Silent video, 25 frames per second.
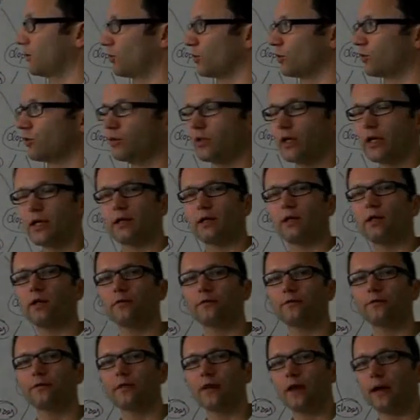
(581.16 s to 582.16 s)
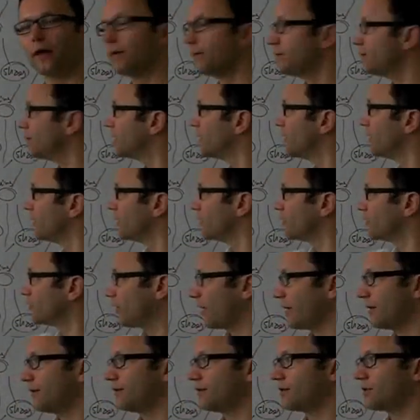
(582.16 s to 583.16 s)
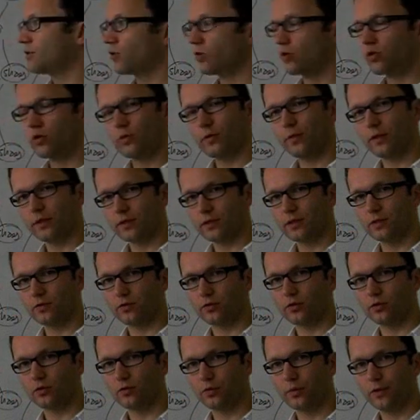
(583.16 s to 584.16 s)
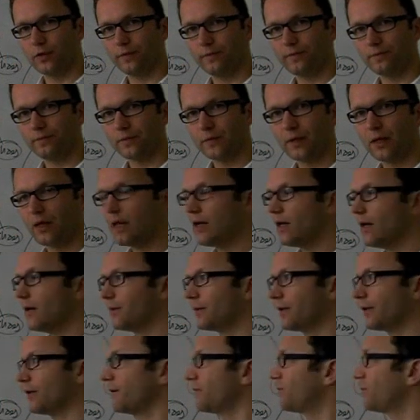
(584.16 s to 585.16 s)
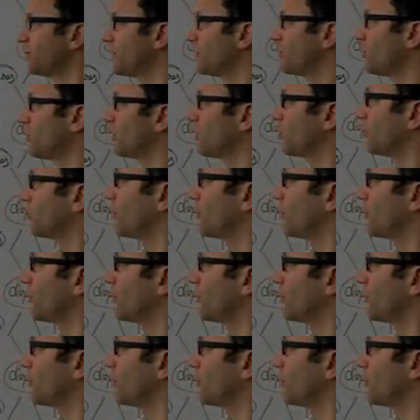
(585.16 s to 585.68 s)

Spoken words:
it would take a lot of time to add these documents to the tree. But if we do it